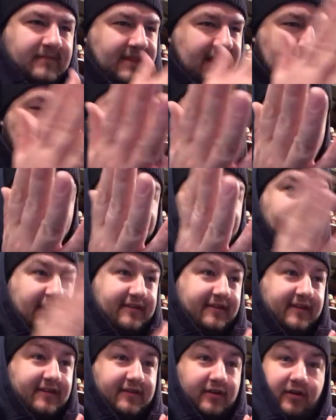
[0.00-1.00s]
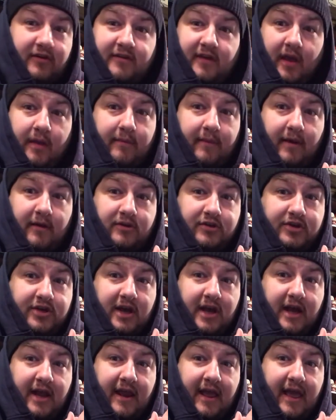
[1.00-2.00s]
advertising concerns to email
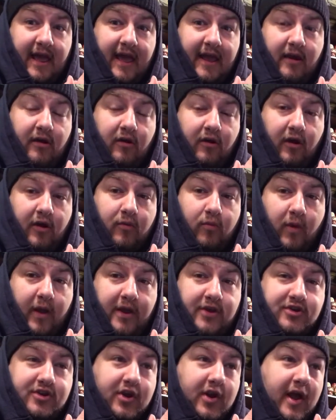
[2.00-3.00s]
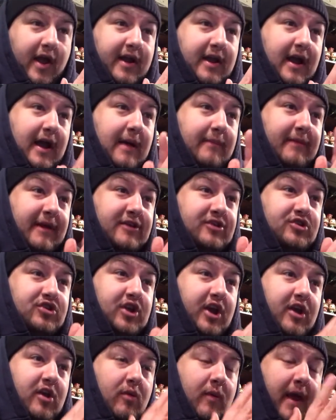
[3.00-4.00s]
John at hardwayhq.com. That's
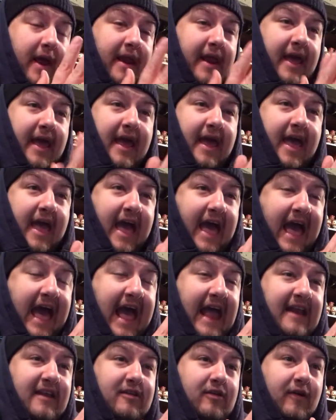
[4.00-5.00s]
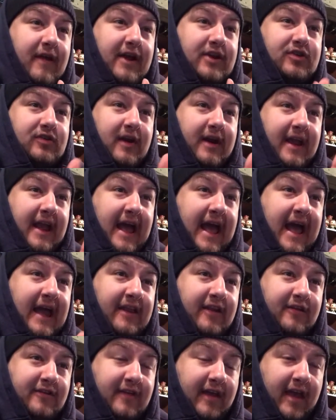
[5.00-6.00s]
Jon at, don't actually write at,
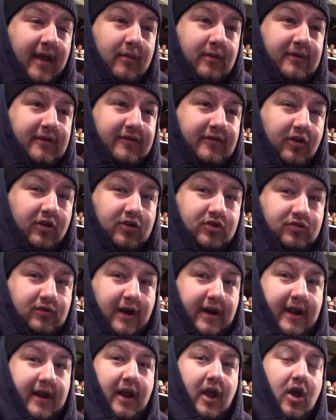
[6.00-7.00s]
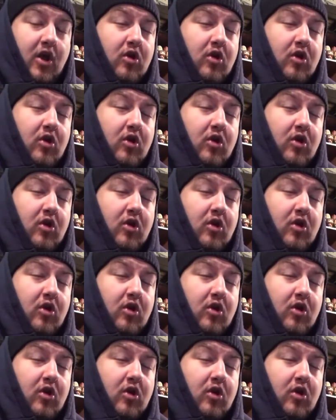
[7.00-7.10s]
use the A with the circles around it.